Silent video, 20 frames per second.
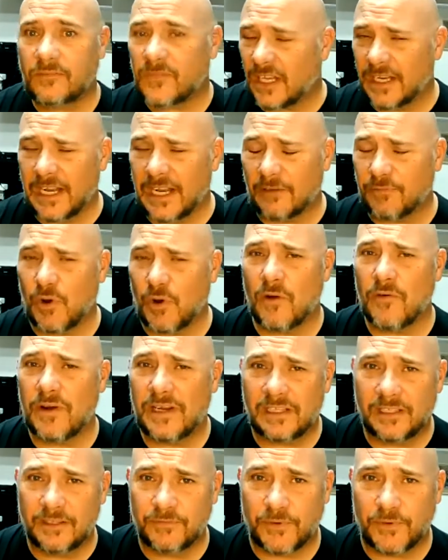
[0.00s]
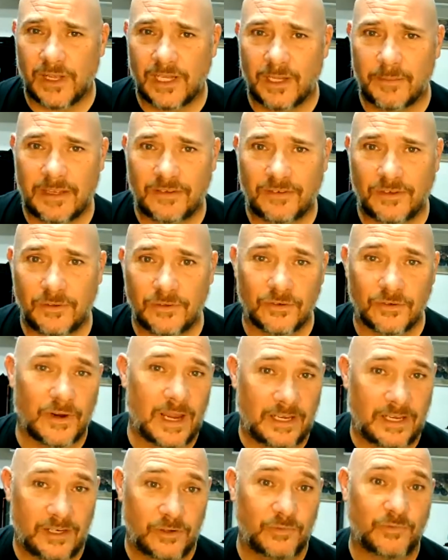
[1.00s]
Now, if you're already a Lifter LMS user
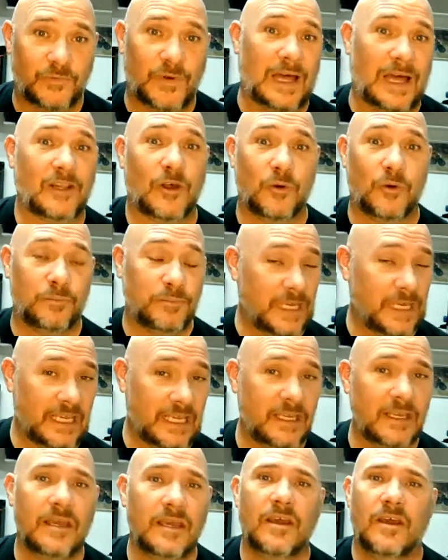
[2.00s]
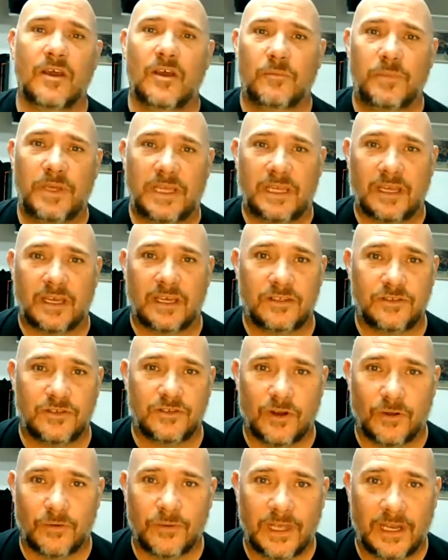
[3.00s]
and you follow me because you
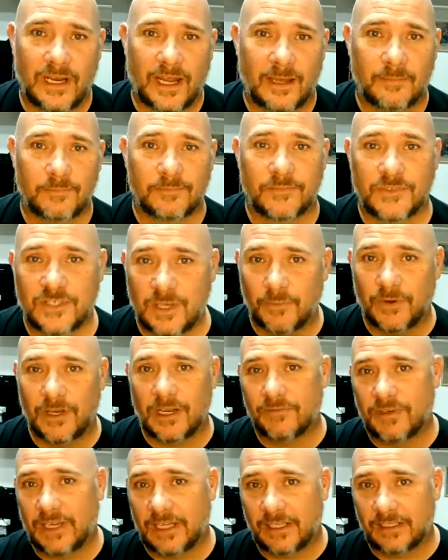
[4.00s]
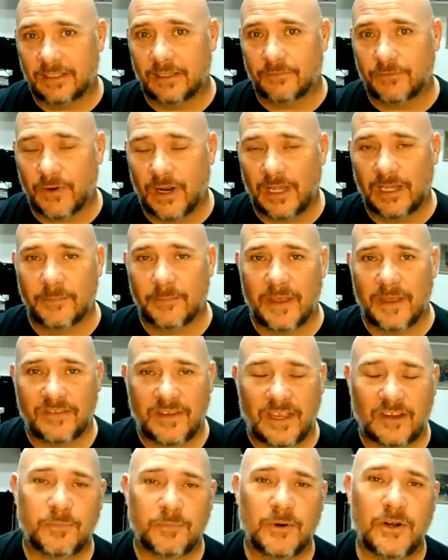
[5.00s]
know that I'm somewhat of a Lifter LMS
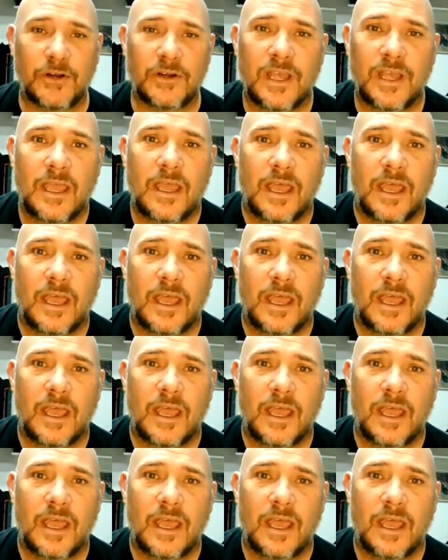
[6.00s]
expert,